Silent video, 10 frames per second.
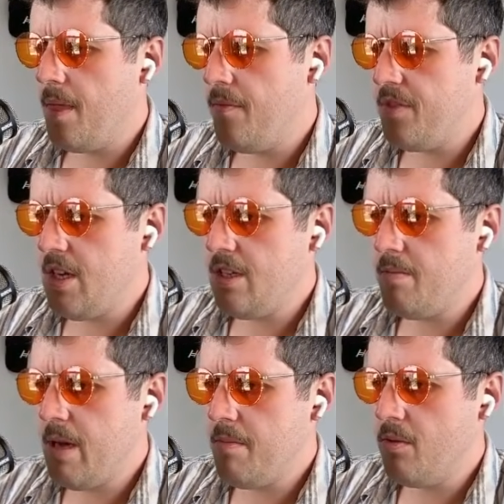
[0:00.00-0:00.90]
These
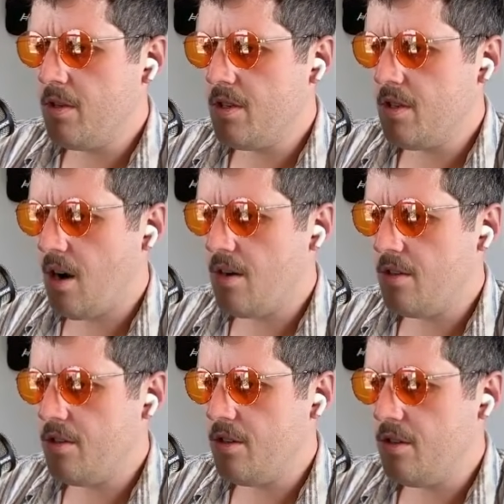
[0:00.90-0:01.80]
people would
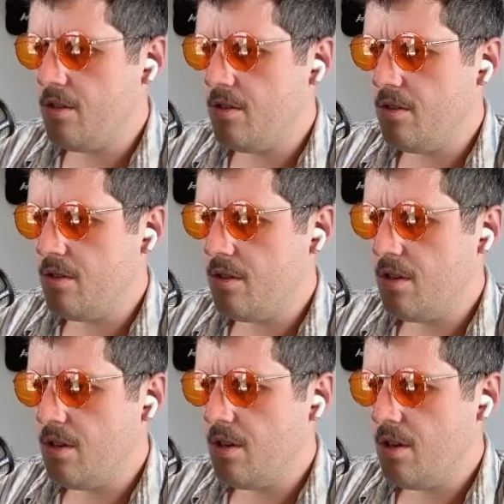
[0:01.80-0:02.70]
start to
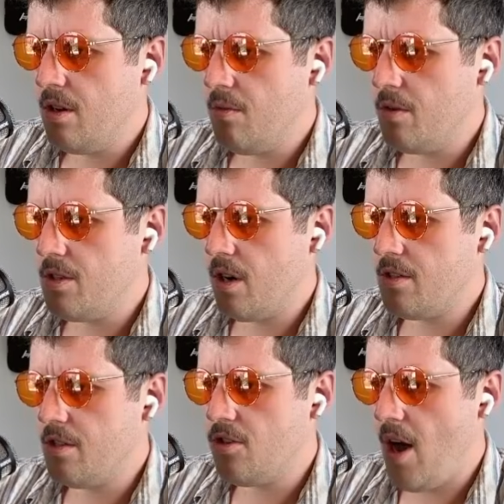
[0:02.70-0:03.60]

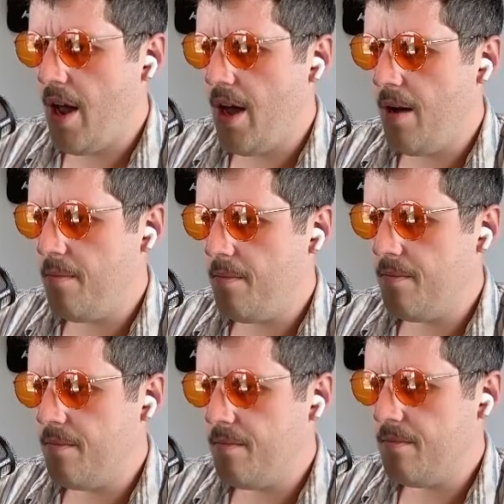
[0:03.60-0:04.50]
dry up.
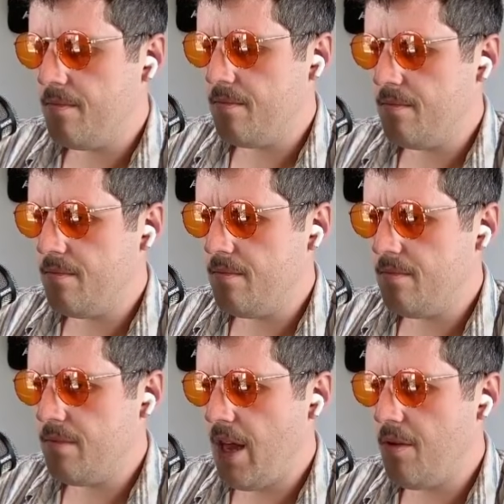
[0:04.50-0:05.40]

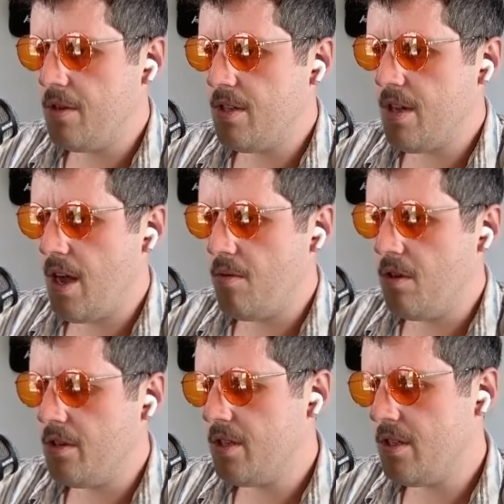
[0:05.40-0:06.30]
They would say,
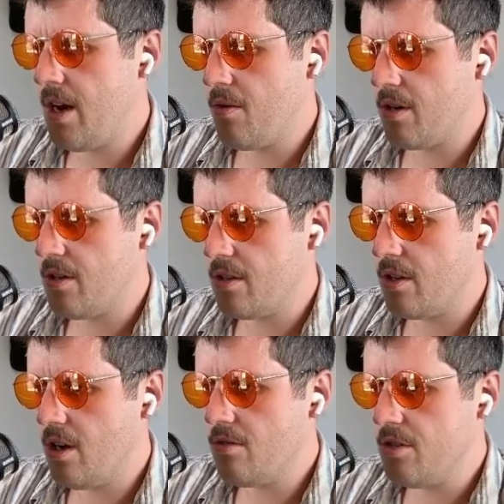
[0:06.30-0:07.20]
well, this network is a
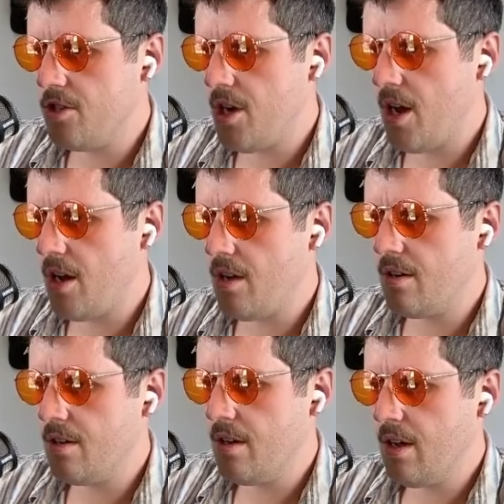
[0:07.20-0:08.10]
ghost
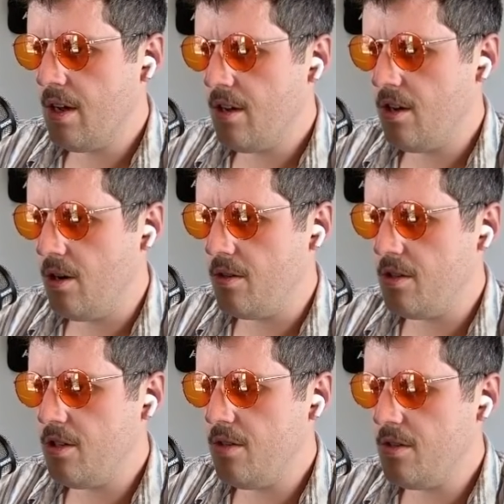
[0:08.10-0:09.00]
chain. No
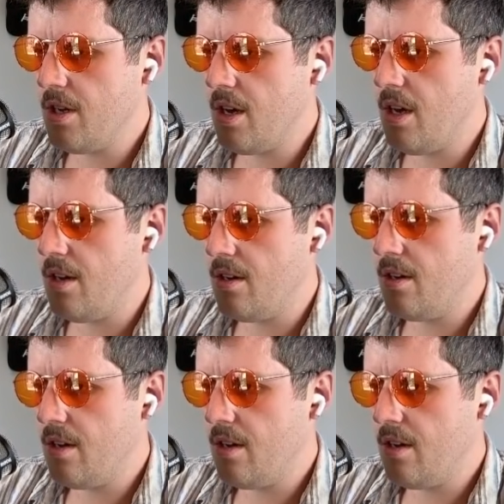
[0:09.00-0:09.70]
one's using it.